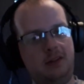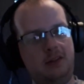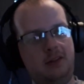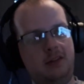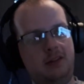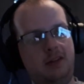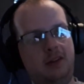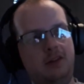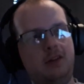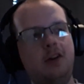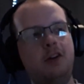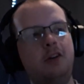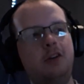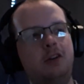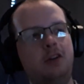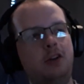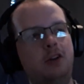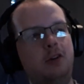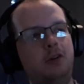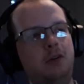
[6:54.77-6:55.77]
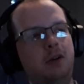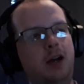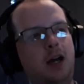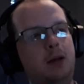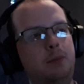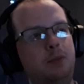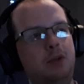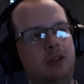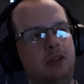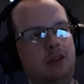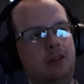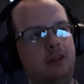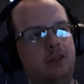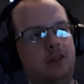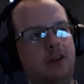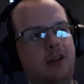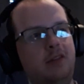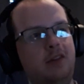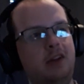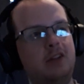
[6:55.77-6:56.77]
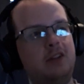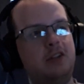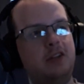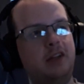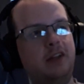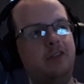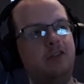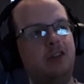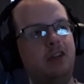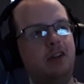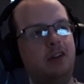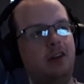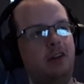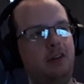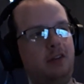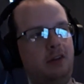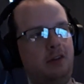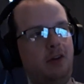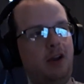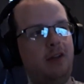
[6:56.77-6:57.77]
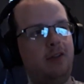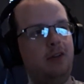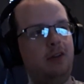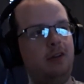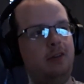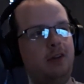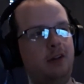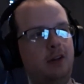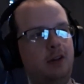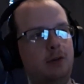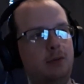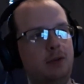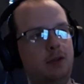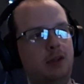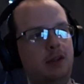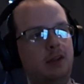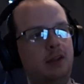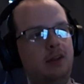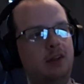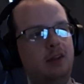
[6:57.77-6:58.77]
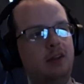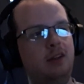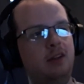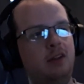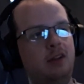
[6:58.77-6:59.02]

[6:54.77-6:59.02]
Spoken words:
And it's harder to go up because you have to actually lift it, and gravity's not helping.